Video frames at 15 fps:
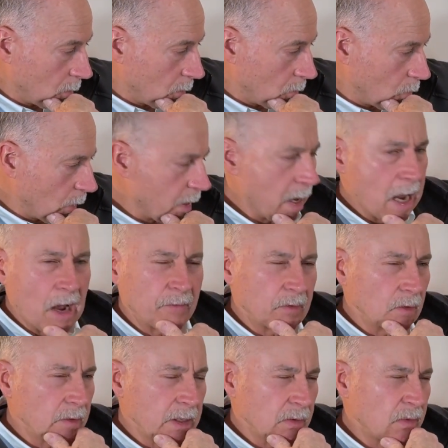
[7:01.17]
One half
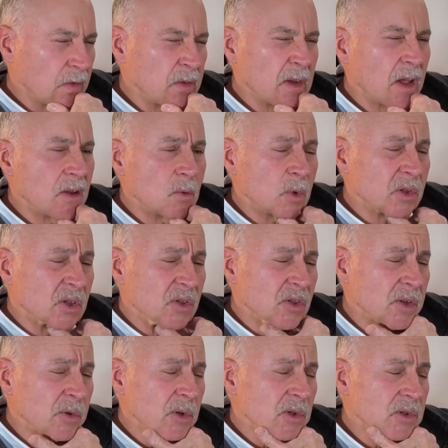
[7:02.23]
the length of the other, which is
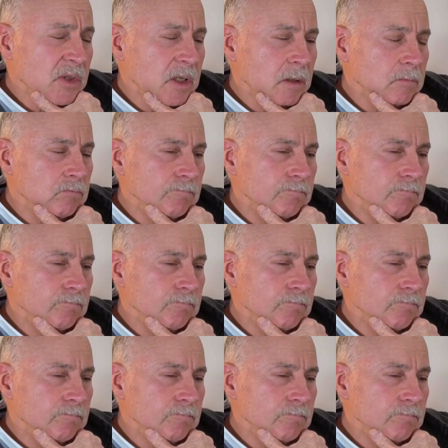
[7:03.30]
interesting.